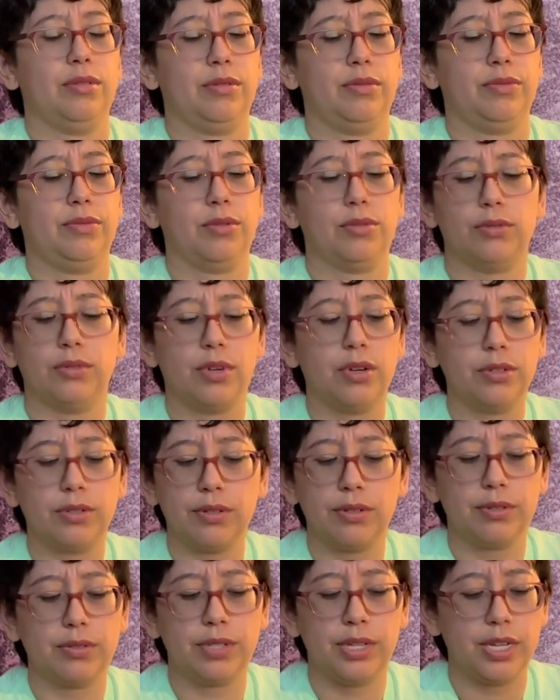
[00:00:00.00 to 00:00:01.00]
for
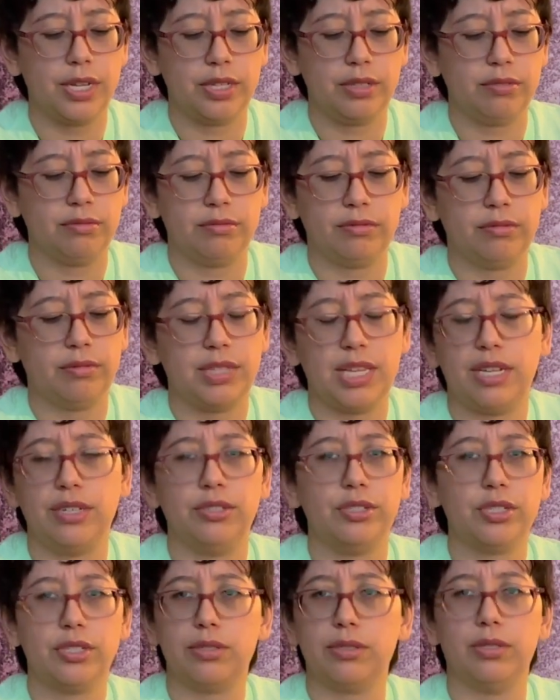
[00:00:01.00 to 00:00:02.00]
longer than
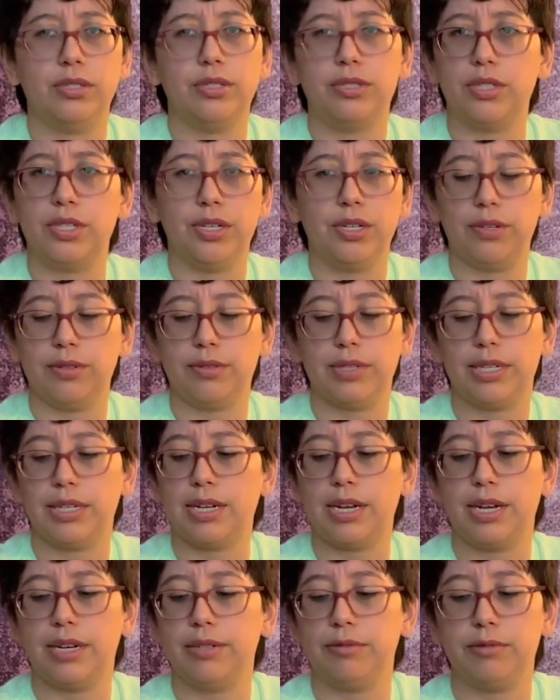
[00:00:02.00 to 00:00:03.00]
just this year. Like,
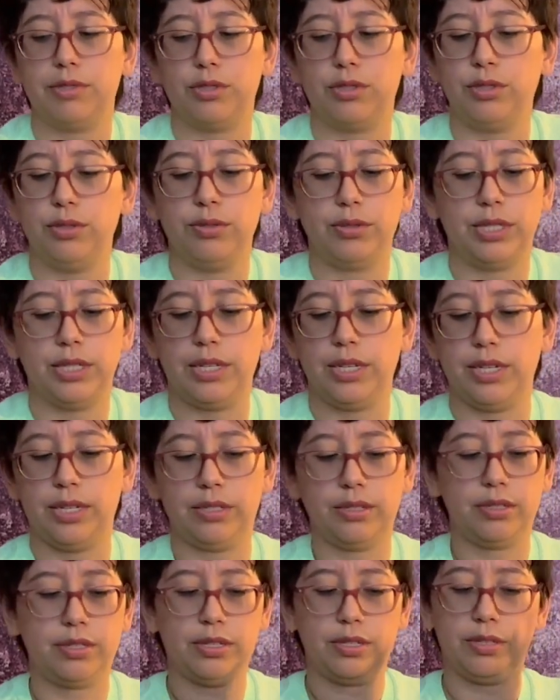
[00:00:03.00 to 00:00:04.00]
I was using
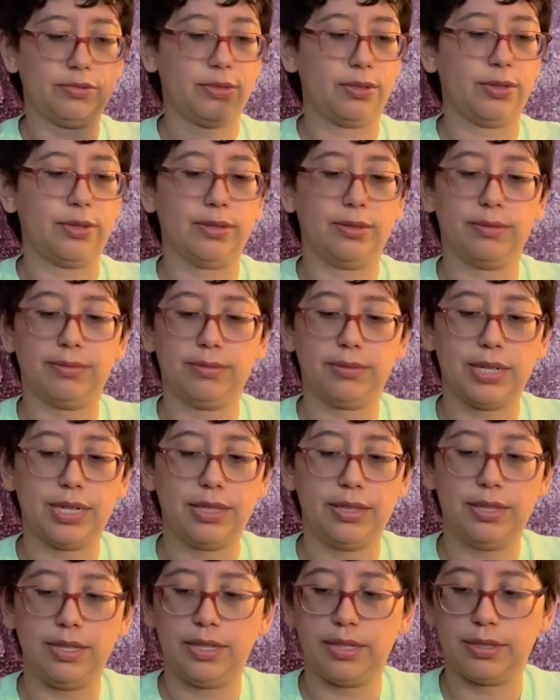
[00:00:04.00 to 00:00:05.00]
it for, I
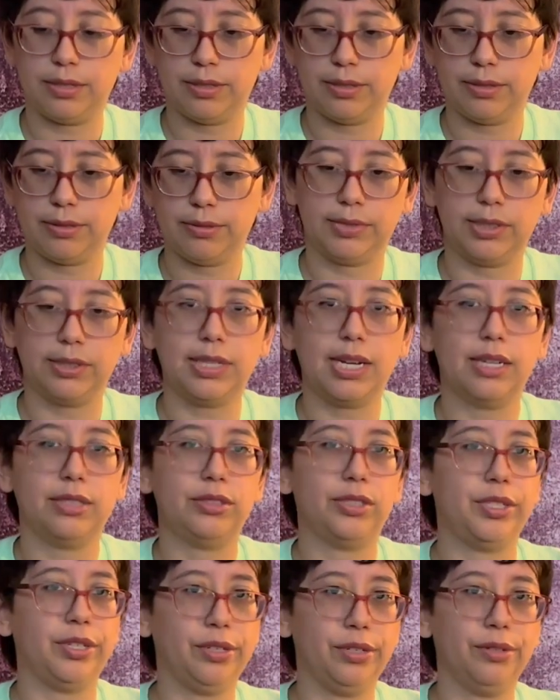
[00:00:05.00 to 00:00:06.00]
think, the
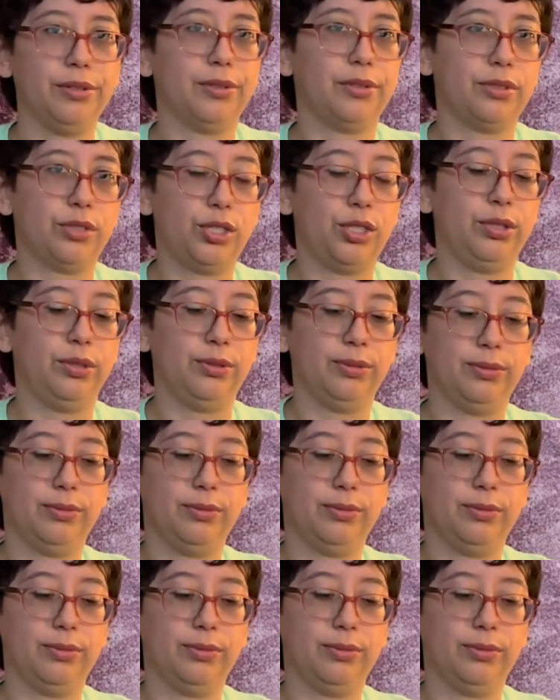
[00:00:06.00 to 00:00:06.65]
last year or 2,